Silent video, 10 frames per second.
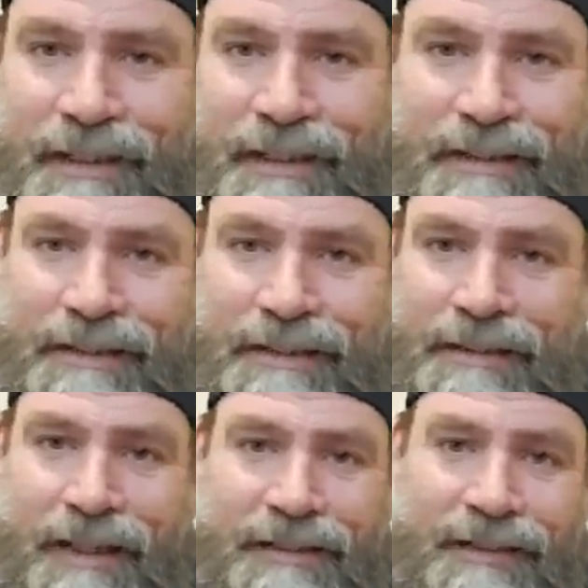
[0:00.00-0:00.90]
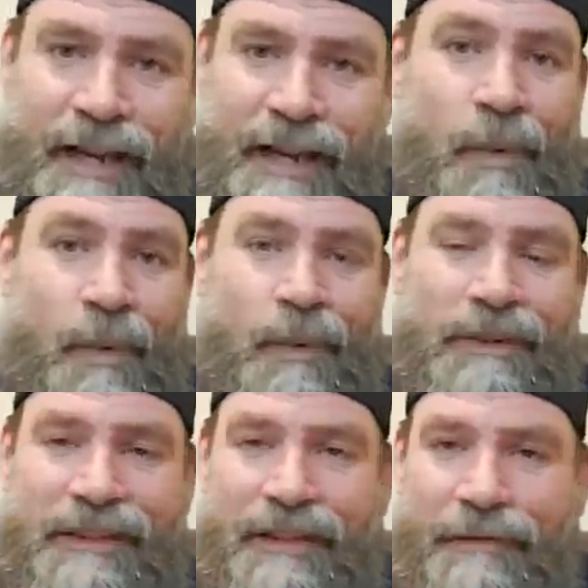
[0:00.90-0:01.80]
It's it's kind of cool to see
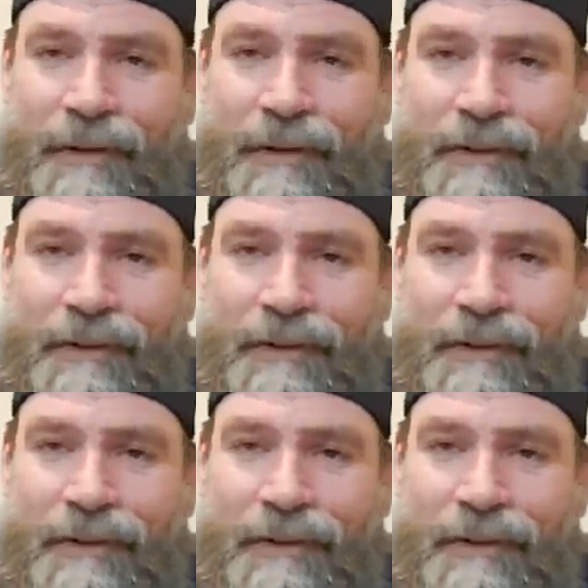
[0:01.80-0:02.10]
it first.